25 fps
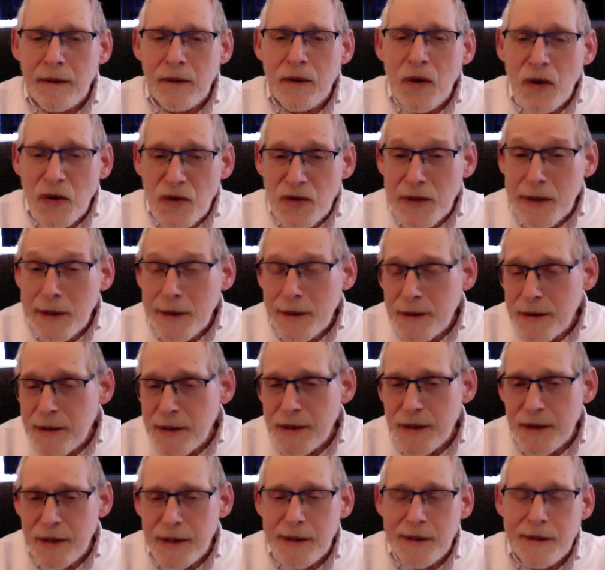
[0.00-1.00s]
Cushing's
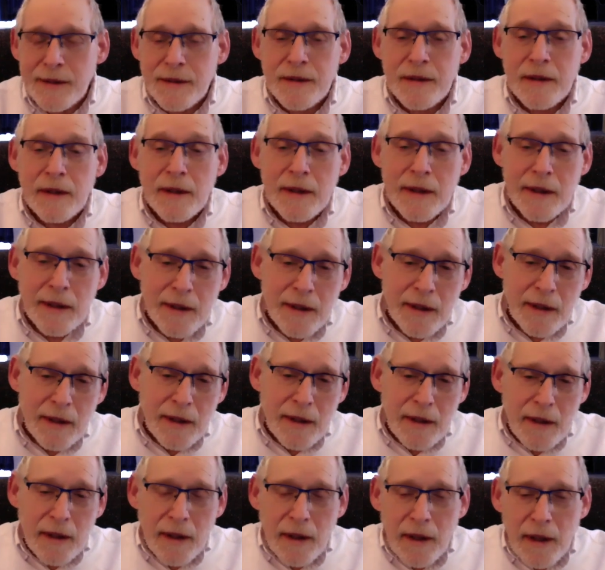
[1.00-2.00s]
disease,
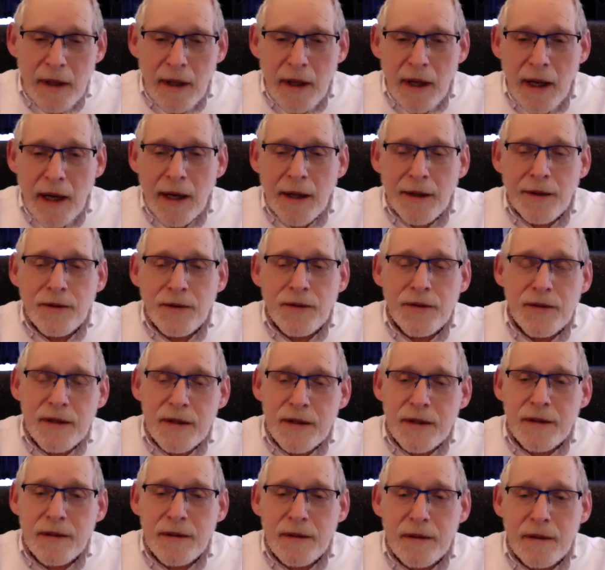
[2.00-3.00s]
and
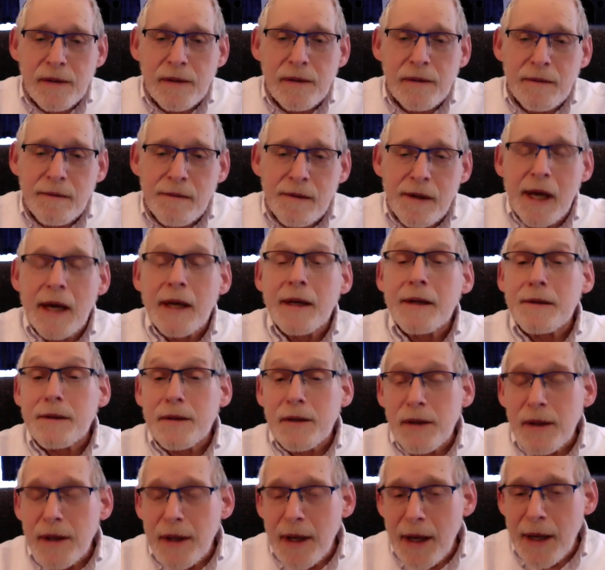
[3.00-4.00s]
she's getting
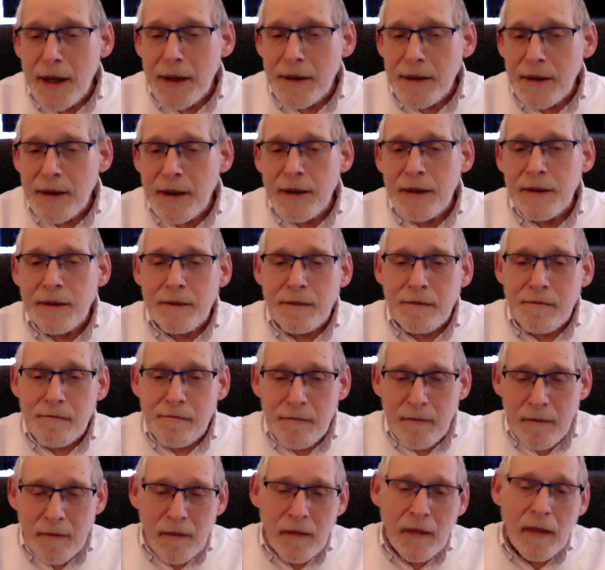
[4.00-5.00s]
to the end, and
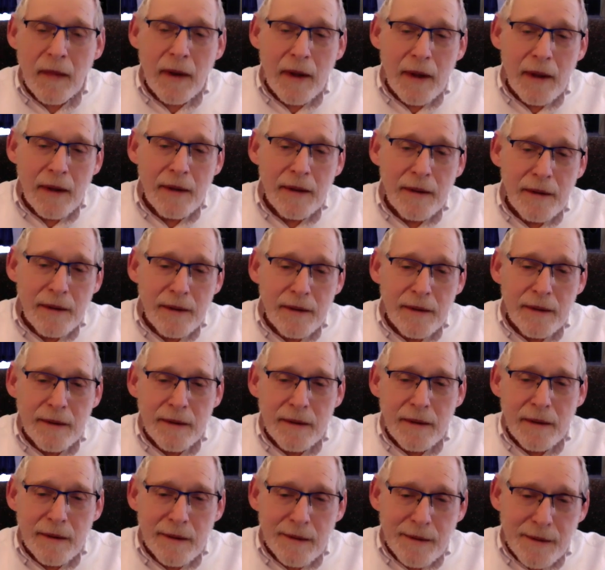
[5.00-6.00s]

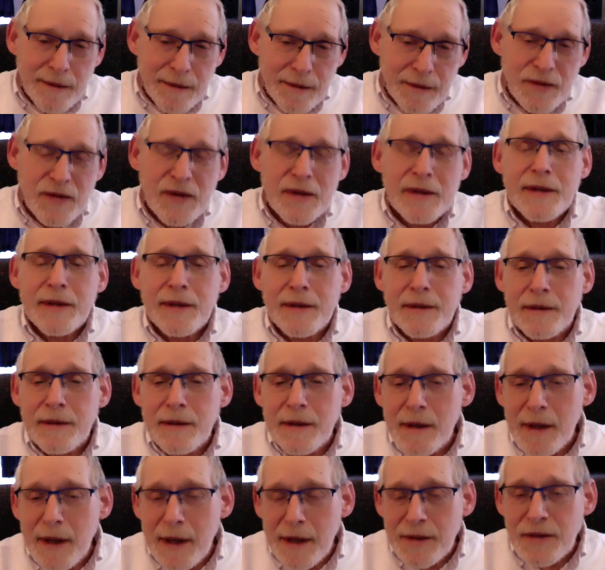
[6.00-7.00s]

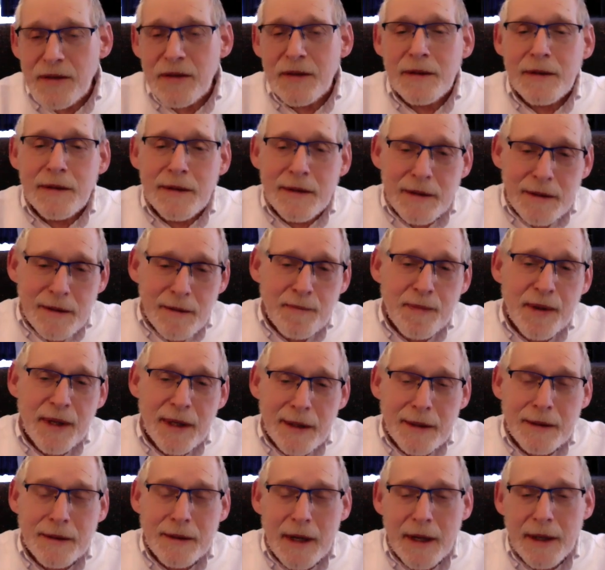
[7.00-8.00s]
it's a
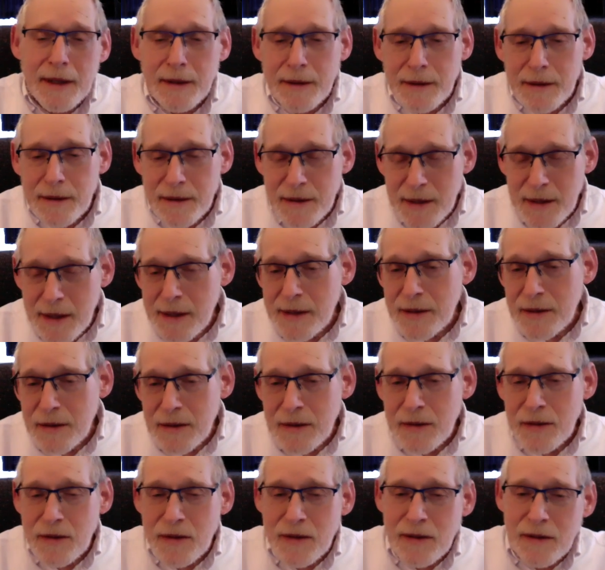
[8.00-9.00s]
debilitating disease,
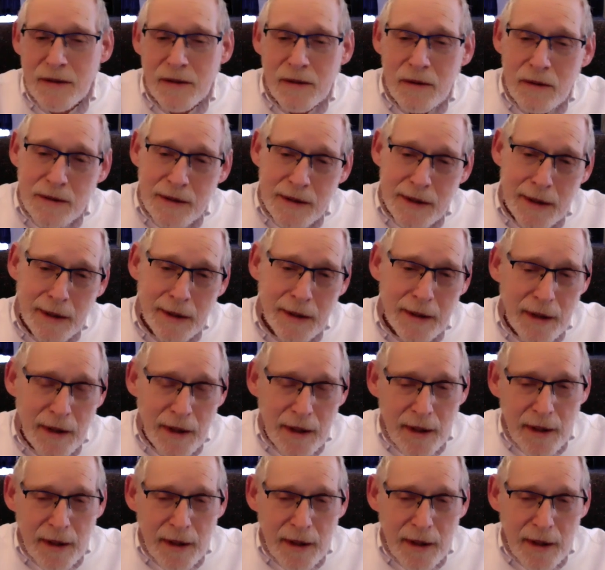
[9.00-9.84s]
and she's losing